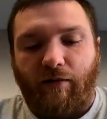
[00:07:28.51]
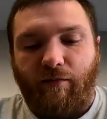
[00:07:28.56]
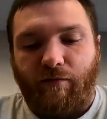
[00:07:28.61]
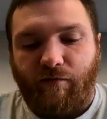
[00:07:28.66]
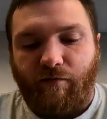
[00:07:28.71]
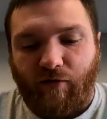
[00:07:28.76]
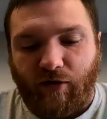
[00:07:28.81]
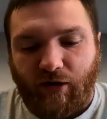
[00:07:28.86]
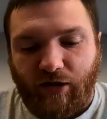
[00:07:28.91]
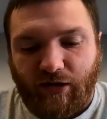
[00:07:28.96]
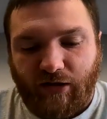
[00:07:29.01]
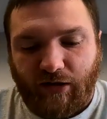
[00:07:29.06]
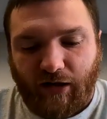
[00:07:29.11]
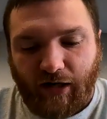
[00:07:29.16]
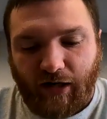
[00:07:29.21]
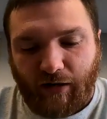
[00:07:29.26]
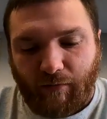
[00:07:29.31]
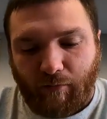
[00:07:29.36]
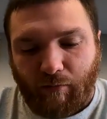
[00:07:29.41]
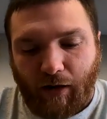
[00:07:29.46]
for it
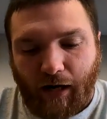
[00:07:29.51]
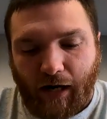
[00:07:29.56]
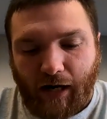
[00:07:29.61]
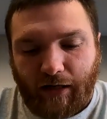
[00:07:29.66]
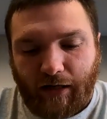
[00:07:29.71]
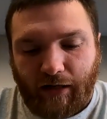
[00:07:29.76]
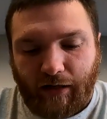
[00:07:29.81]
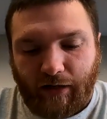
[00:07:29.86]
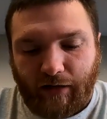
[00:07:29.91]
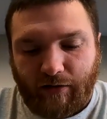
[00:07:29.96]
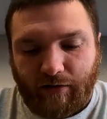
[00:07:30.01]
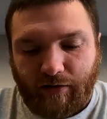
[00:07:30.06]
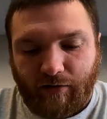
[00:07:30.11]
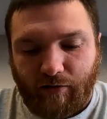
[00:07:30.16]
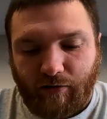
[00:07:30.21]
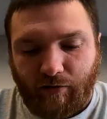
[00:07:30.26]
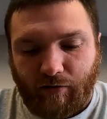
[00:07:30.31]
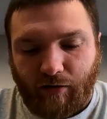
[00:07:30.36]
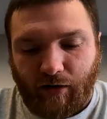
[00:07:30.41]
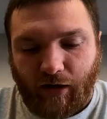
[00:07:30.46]
sliding back
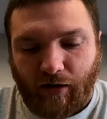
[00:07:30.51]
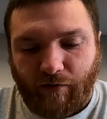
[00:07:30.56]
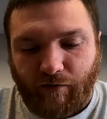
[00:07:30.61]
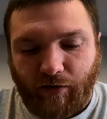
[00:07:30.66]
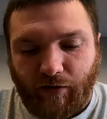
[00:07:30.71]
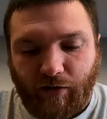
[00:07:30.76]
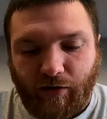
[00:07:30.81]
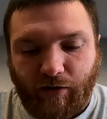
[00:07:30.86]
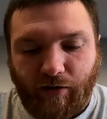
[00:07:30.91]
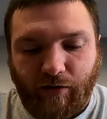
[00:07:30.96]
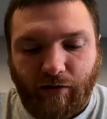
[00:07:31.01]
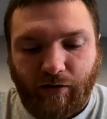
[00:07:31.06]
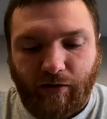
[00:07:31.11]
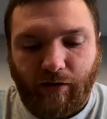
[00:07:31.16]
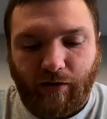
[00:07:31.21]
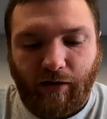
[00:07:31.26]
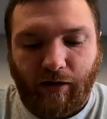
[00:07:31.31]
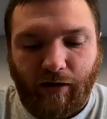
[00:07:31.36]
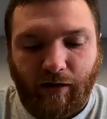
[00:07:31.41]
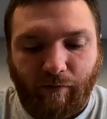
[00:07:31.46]
into cover,
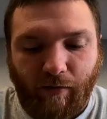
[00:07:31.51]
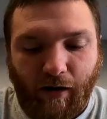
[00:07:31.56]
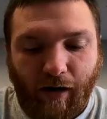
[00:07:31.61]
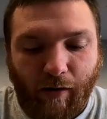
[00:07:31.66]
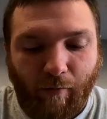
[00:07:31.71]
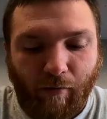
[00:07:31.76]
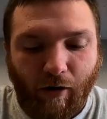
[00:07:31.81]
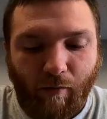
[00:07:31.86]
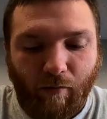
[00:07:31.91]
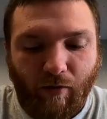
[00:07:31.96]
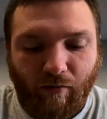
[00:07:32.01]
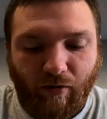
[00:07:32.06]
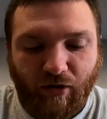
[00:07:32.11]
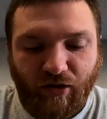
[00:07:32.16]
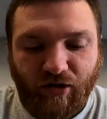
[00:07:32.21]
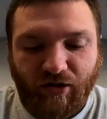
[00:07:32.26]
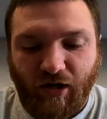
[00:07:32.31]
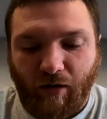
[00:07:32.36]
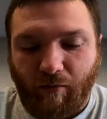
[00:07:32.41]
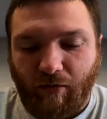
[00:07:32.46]
I'm hoping when the
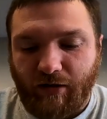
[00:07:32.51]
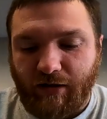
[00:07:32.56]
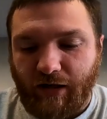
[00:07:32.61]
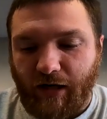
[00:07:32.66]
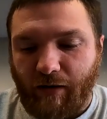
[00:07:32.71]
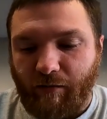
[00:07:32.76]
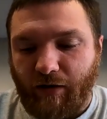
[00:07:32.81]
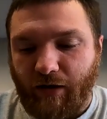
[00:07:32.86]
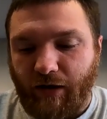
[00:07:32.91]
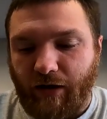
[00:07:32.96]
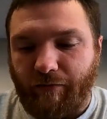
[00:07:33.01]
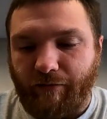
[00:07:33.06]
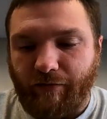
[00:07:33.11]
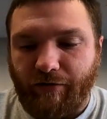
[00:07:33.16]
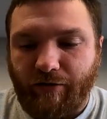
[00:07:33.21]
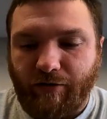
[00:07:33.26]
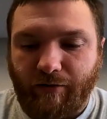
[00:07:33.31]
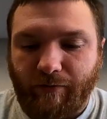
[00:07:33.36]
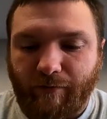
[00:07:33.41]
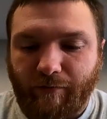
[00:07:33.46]
summertime
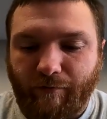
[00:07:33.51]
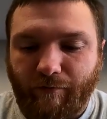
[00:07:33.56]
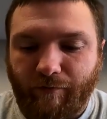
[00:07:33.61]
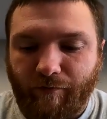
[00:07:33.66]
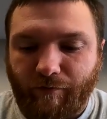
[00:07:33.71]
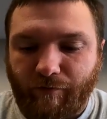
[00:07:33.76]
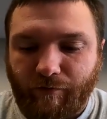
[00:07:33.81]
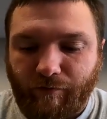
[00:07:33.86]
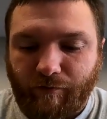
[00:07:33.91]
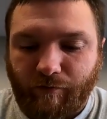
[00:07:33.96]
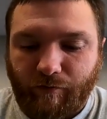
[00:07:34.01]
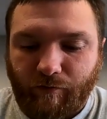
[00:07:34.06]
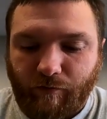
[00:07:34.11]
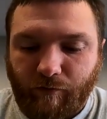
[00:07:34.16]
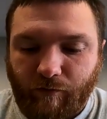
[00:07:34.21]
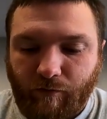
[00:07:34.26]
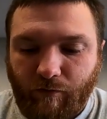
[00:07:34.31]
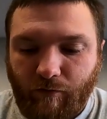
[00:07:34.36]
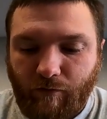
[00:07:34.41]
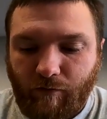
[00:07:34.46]
comes,
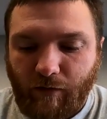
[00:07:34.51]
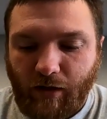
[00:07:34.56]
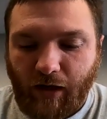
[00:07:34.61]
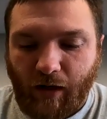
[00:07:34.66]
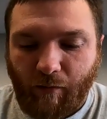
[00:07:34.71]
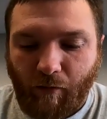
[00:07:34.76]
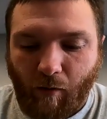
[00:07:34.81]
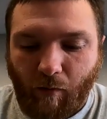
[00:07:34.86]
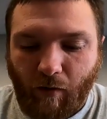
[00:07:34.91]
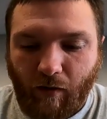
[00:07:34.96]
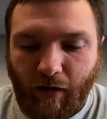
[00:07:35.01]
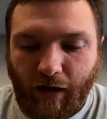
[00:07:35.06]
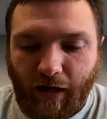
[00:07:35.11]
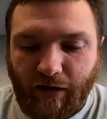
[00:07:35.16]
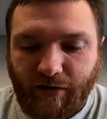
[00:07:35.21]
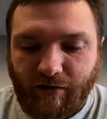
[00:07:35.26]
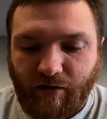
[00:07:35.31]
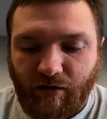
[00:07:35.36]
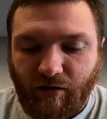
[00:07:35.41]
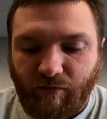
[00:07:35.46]
I'm hoping
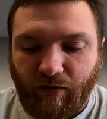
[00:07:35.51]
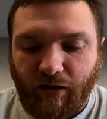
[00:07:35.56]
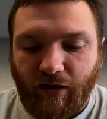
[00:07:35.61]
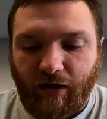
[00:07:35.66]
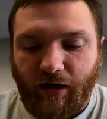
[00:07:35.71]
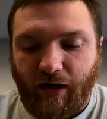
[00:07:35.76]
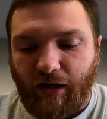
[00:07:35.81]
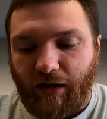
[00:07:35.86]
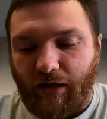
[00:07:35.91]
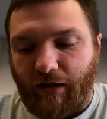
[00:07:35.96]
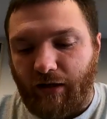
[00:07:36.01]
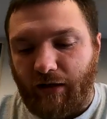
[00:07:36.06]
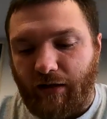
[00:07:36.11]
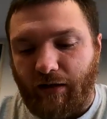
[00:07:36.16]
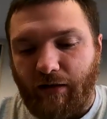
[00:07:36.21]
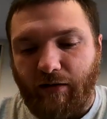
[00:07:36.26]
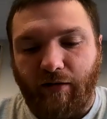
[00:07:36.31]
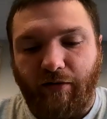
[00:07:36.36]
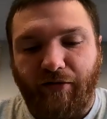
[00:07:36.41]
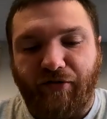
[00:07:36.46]
that's gonna be a
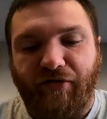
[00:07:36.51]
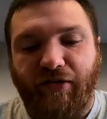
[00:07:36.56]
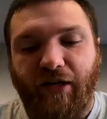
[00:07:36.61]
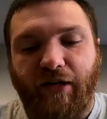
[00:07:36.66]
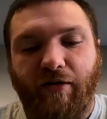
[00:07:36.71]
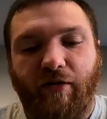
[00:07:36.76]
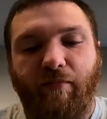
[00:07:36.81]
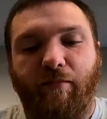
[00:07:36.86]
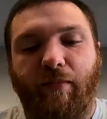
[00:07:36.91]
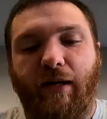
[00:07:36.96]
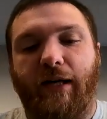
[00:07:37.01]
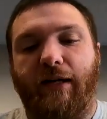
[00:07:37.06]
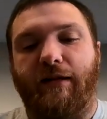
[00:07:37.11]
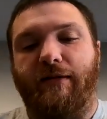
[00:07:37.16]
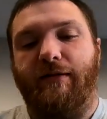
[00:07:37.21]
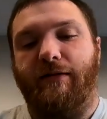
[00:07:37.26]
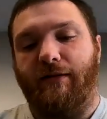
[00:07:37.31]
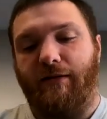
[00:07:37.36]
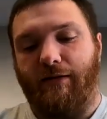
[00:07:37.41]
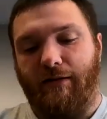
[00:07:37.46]
little secret
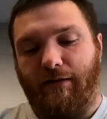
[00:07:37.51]
bait.